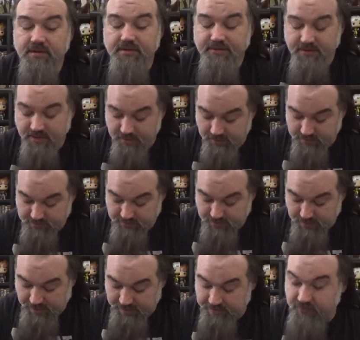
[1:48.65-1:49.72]

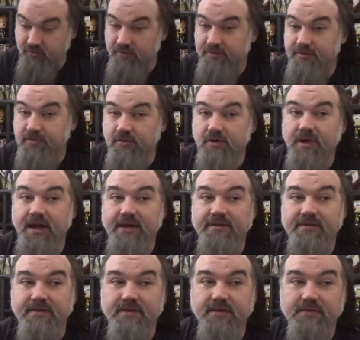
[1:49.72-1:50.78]
of course Laura
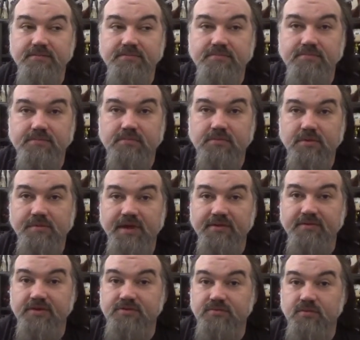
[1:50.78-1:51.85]
asks the best
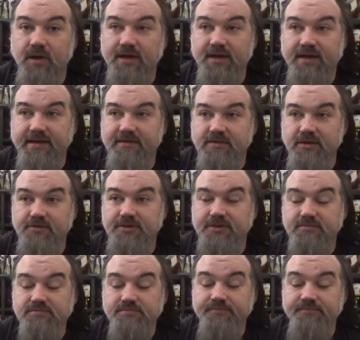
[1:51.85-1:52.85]
question: why not ask Logan?